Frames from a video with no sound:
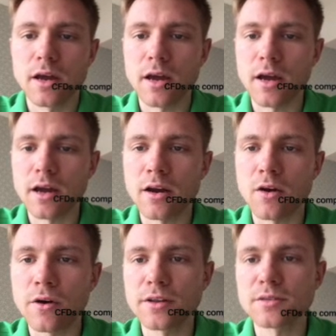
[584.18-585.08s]
uh,
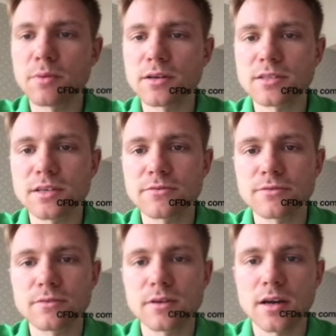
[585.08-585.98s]
oil is
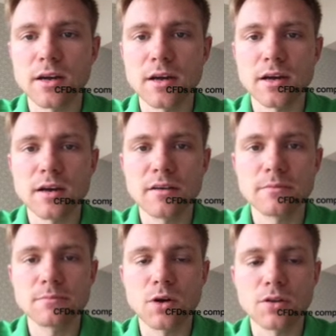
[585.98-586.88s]
positive.
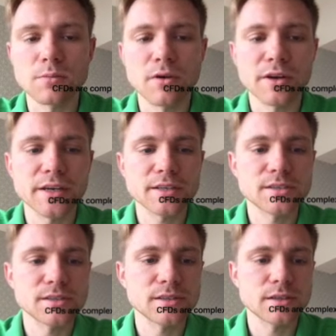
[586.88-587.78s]
Um, all the
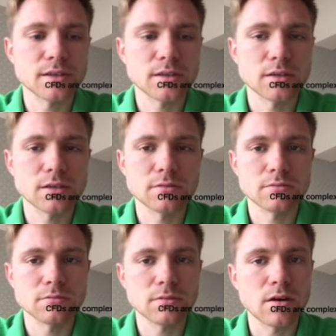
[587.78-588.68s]
markets uh,
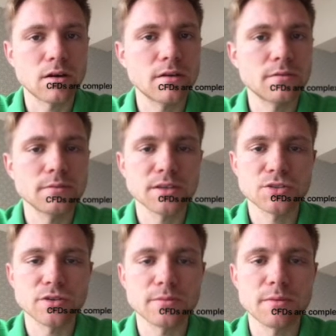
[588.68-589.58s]
are
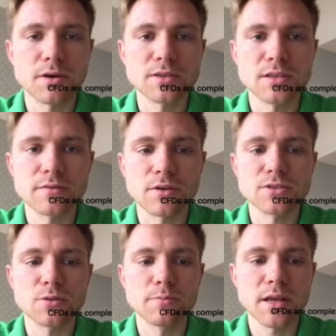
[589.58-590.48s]
extremely positive.
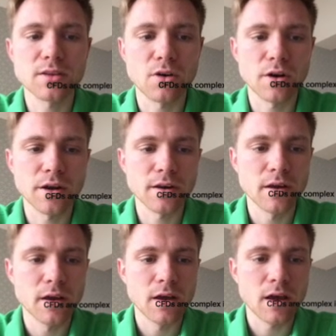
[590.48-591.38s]
Also, Bitcoin
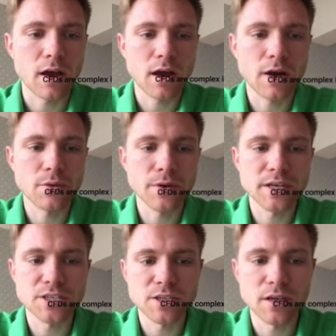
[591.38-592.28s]

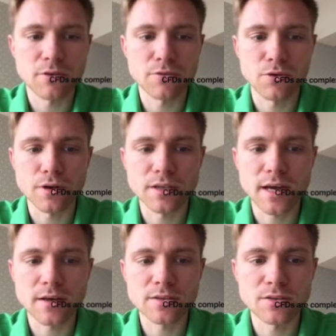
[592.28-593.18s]
reached forty
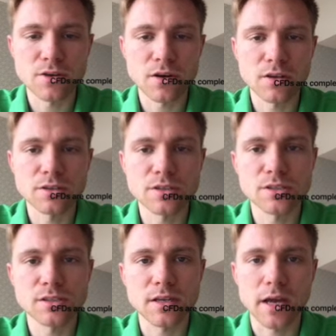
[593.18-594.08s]
thousand dollars,